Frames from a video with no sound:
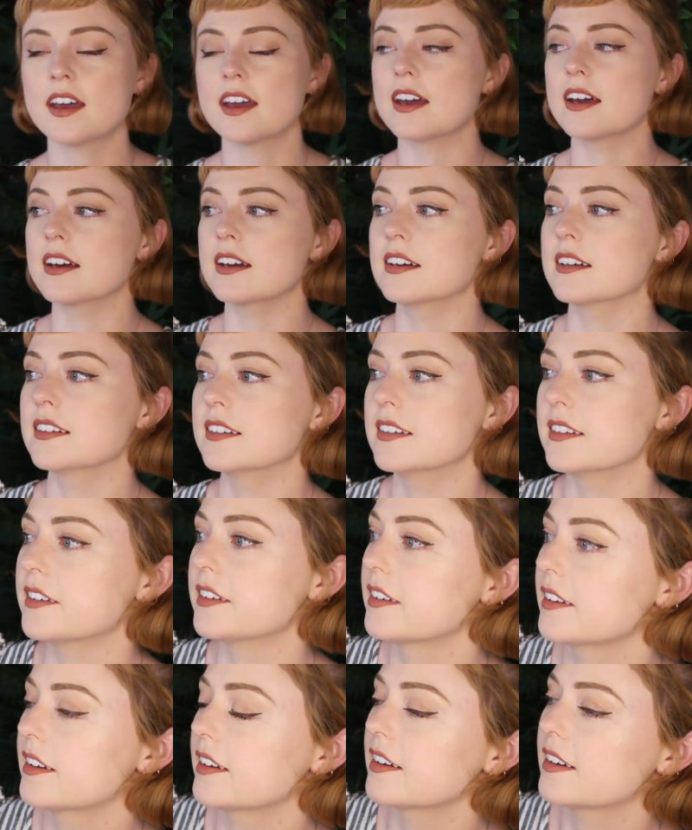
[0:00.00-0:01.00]
and
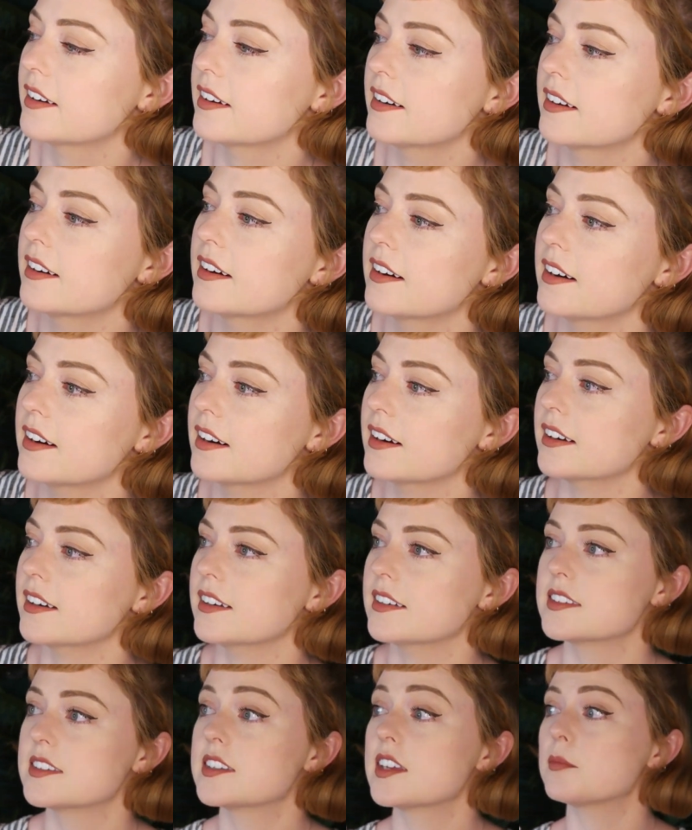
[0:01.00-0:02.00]
I
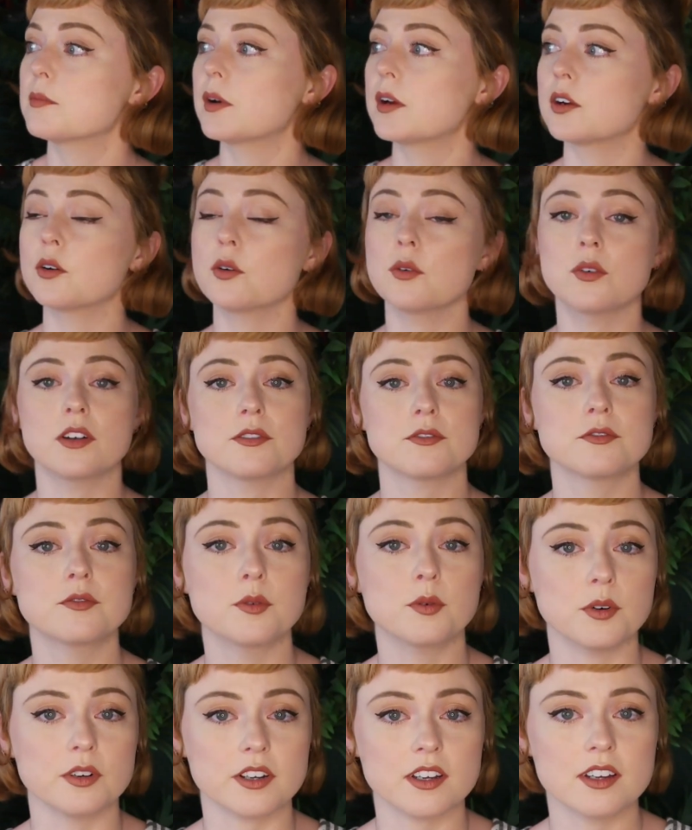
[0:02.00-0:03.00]
had set my goal at
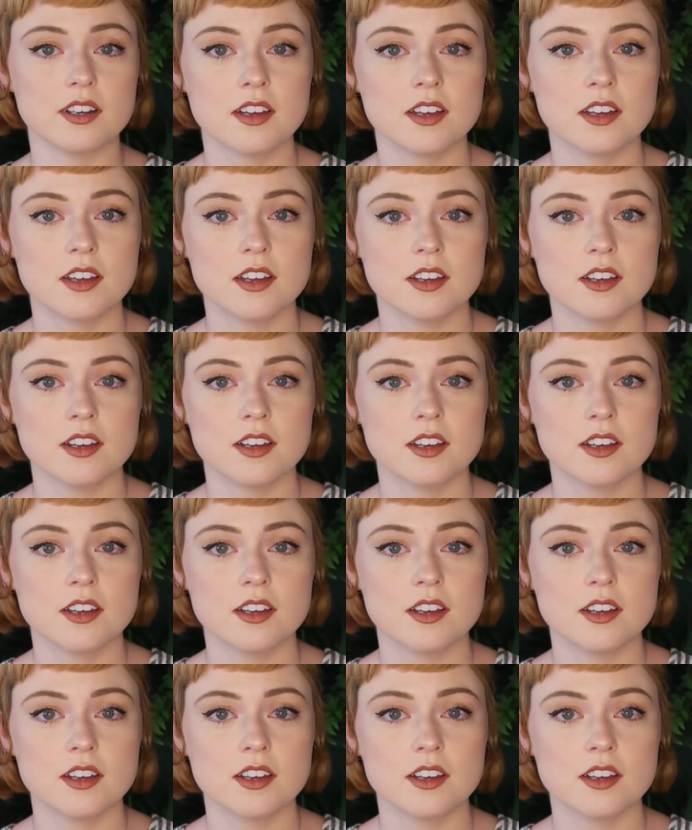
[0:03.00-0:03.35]
40.